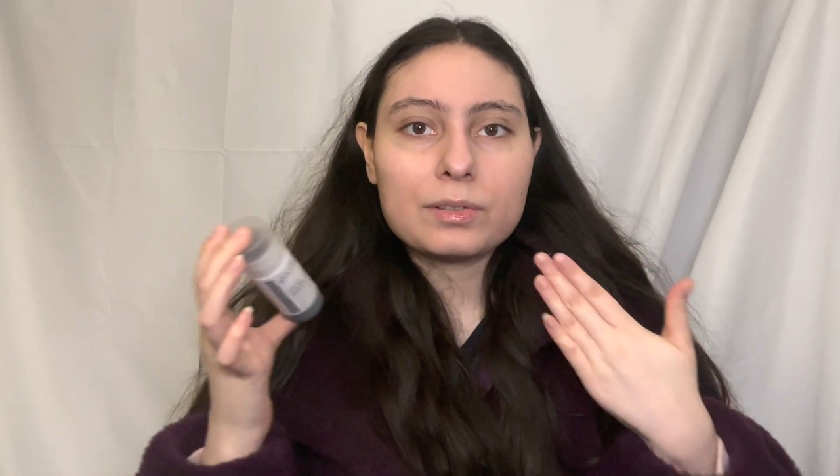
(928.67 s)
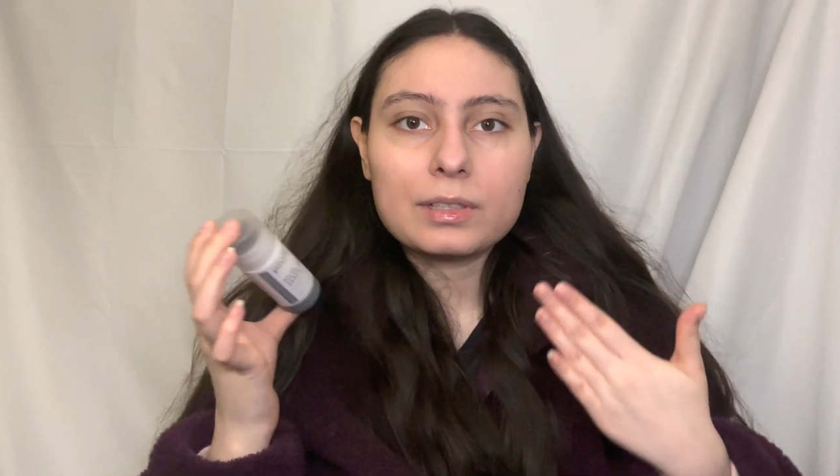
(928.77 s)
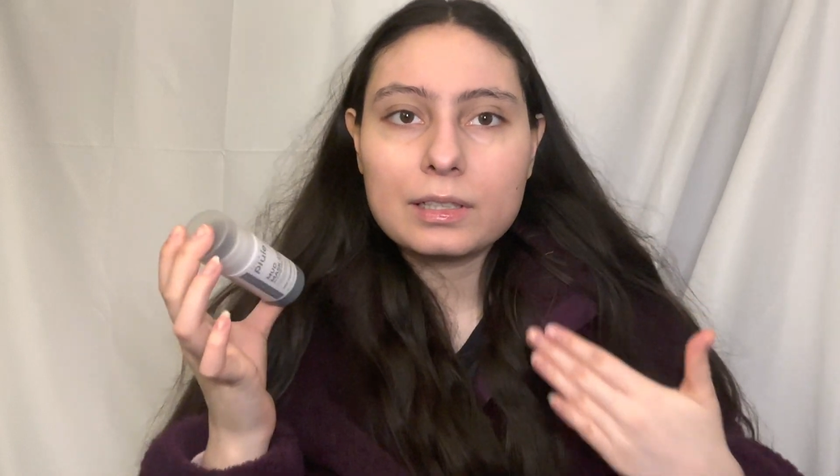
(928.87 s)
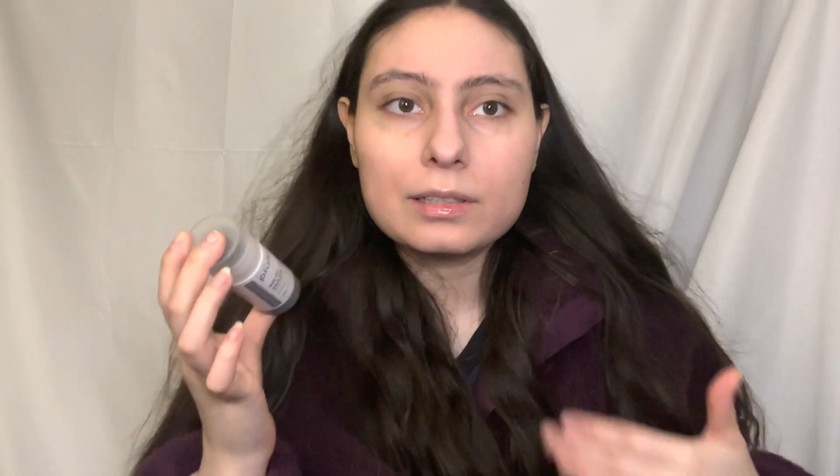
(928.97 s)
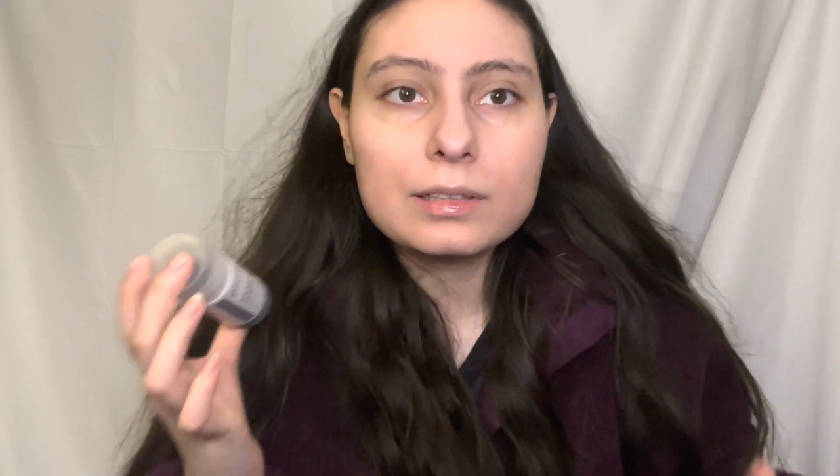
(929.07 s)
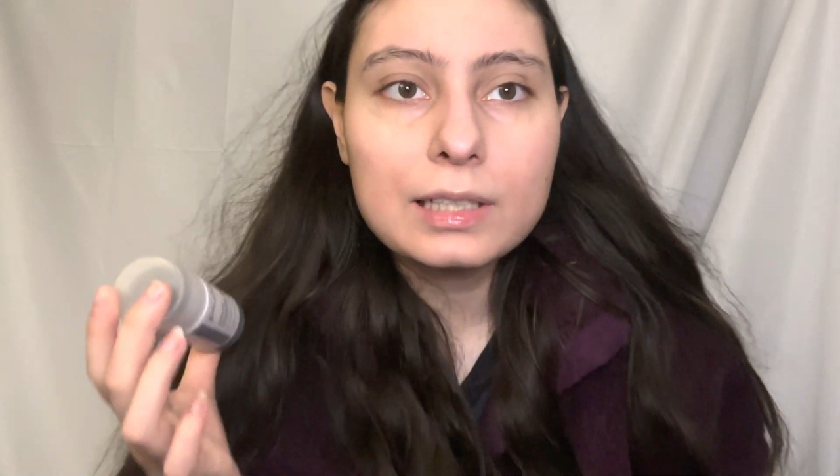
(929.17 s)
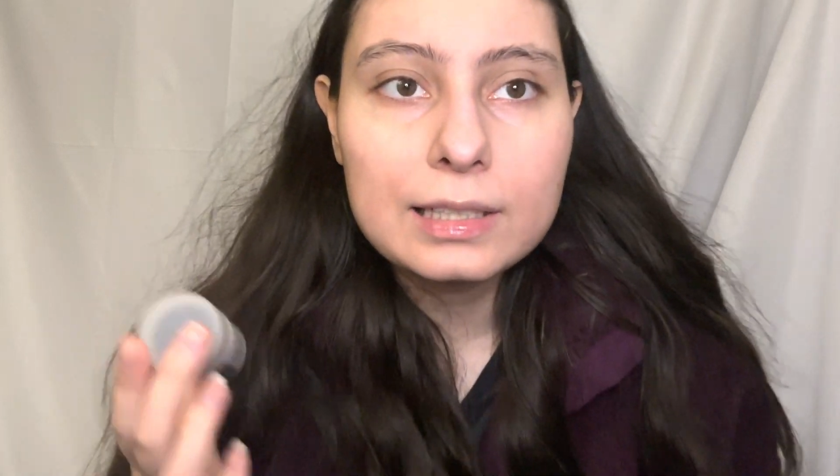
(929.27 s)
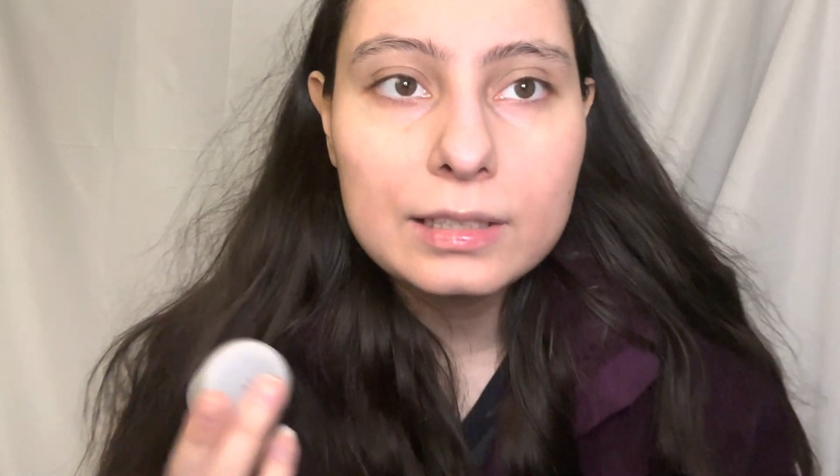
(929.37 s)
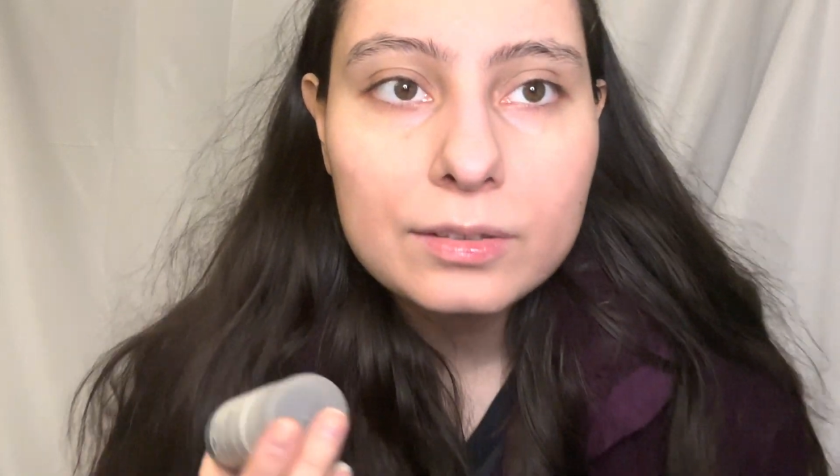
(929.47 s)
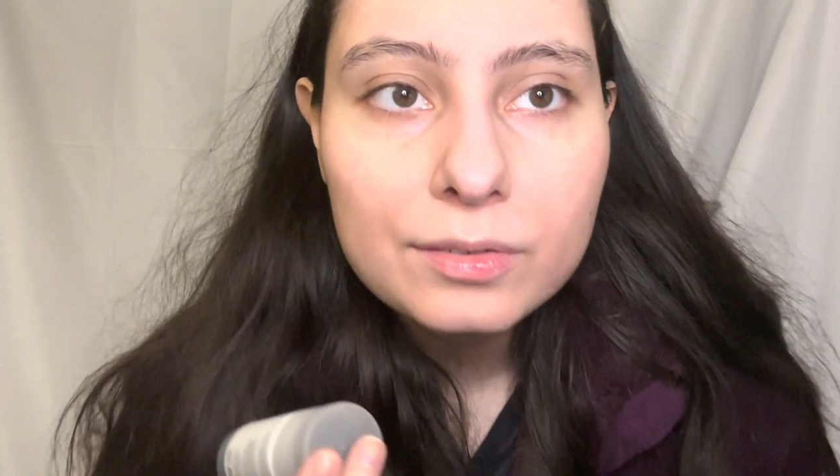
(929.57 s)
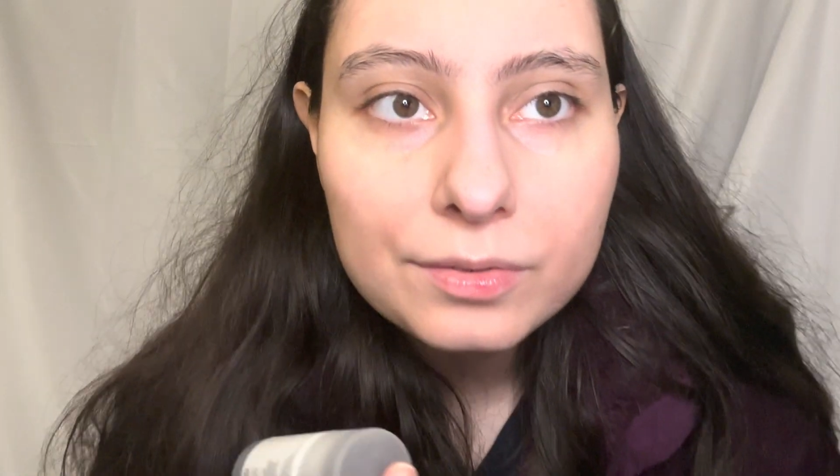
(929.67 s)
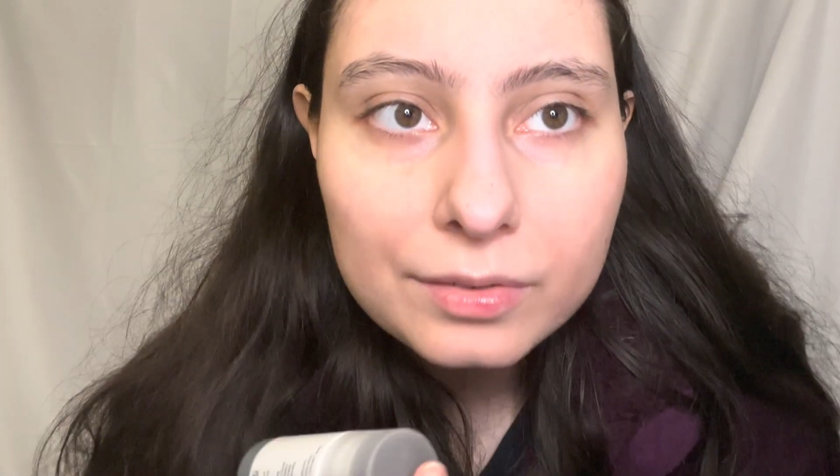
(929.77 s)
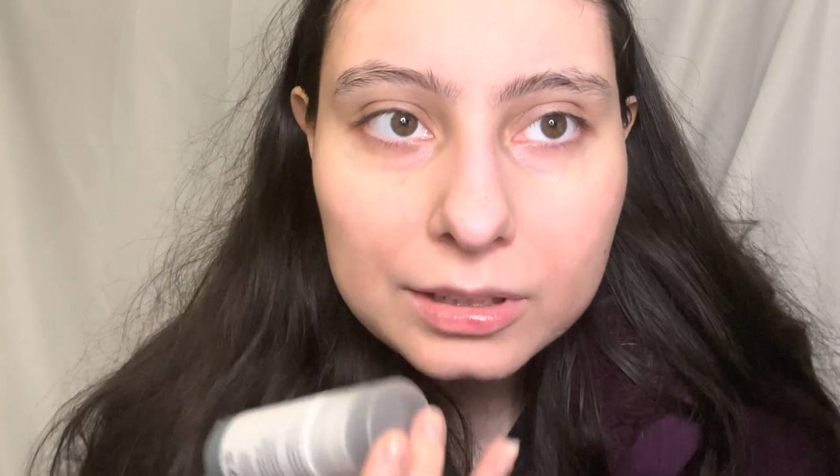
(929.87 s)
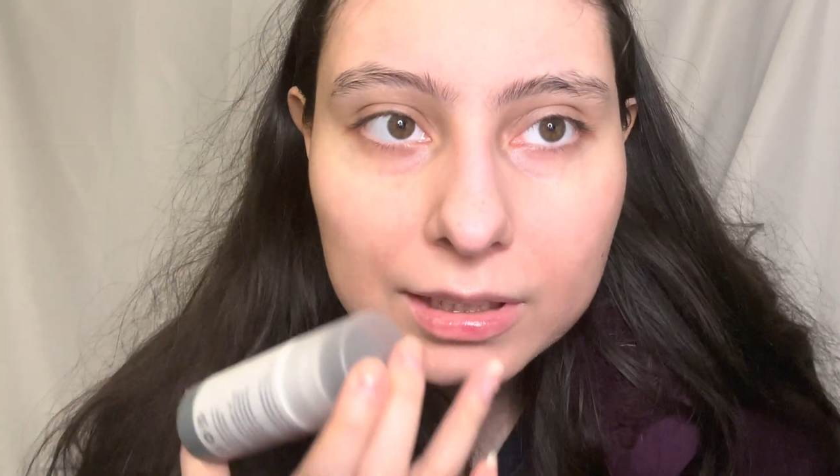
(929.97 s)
kind of clean and refreshed,